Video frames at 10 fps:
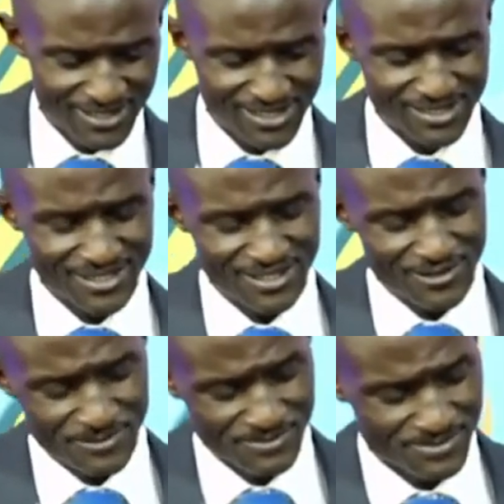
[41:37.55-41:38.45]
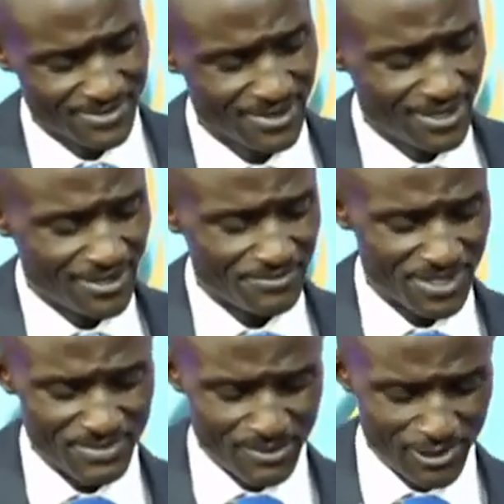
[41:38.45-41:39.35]
It's, you know,
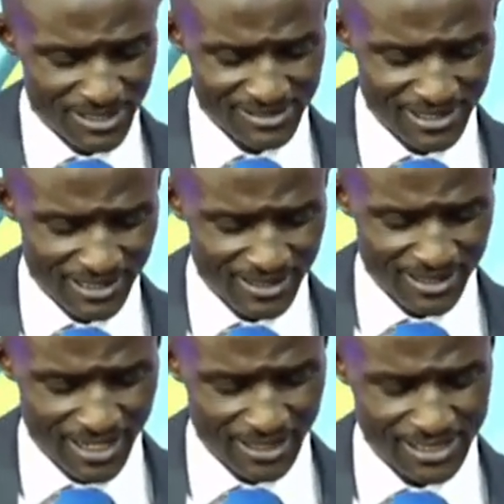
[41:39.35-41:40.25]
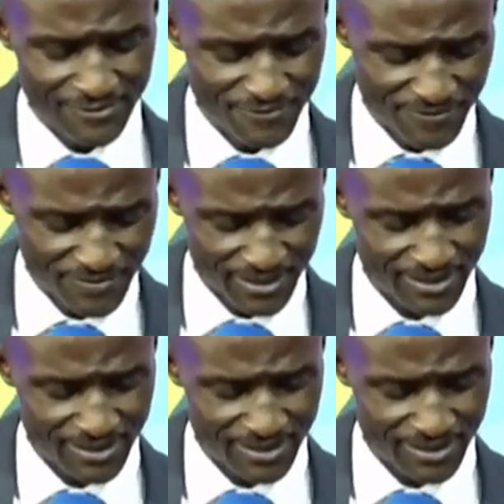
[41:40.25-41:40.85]
my Bible is still active.